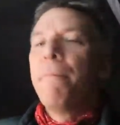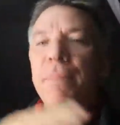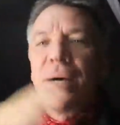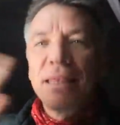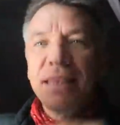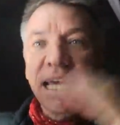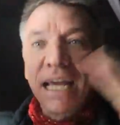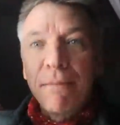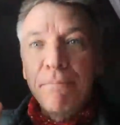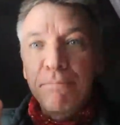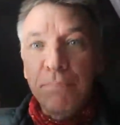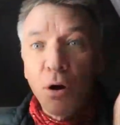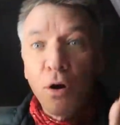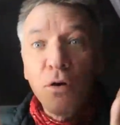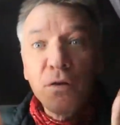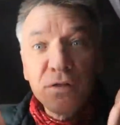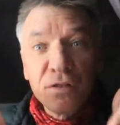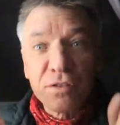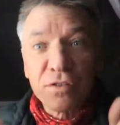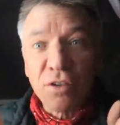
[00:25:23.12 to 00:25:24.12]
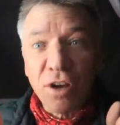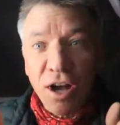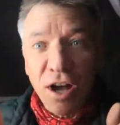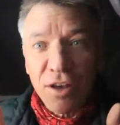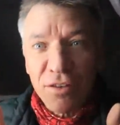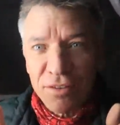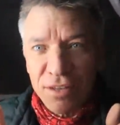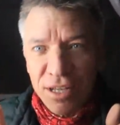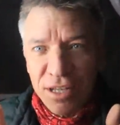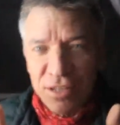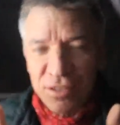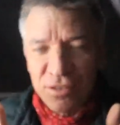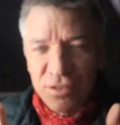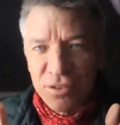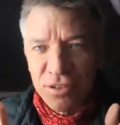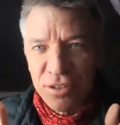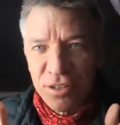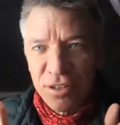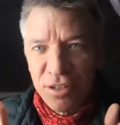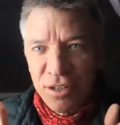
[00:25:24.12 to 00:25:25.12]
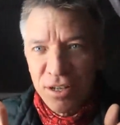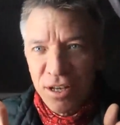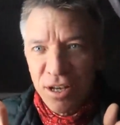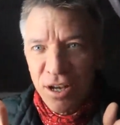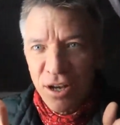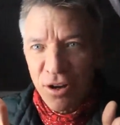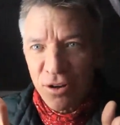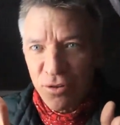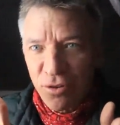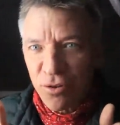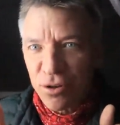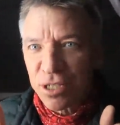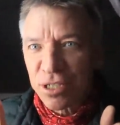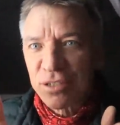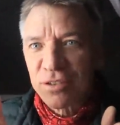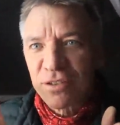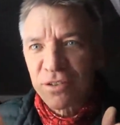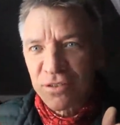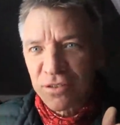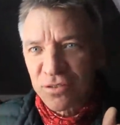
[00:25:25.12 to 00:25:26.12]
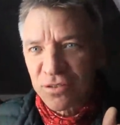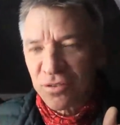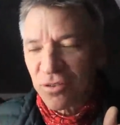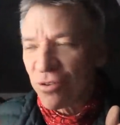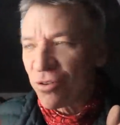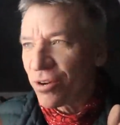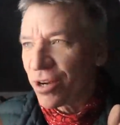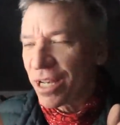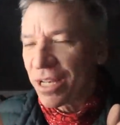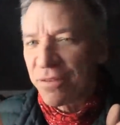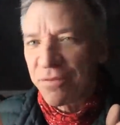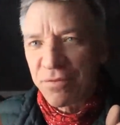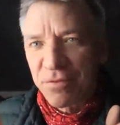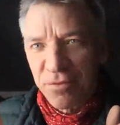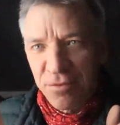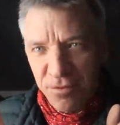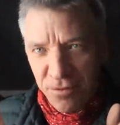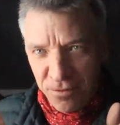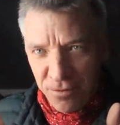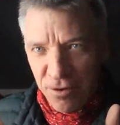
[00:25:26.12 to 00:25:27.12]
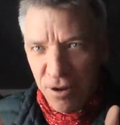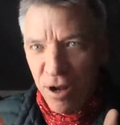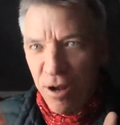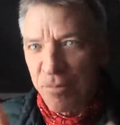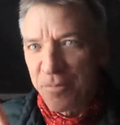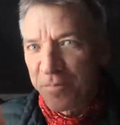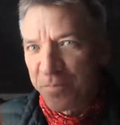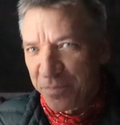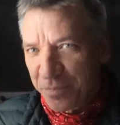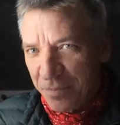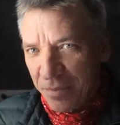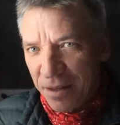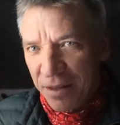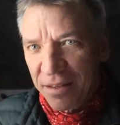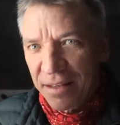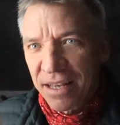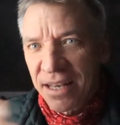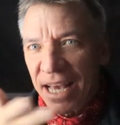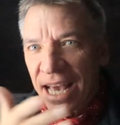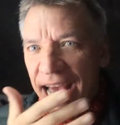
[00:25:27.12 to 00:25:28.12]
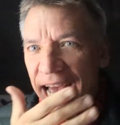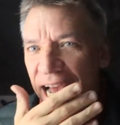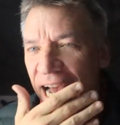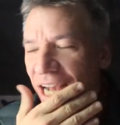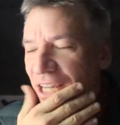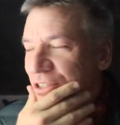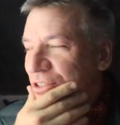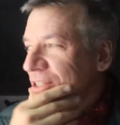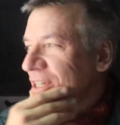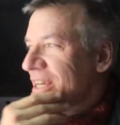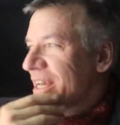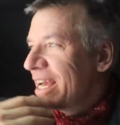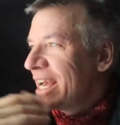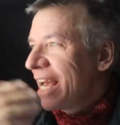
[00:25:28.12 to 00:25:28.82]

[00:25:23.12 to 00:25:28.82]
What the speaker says: but they both saw this, according to the story from Ash,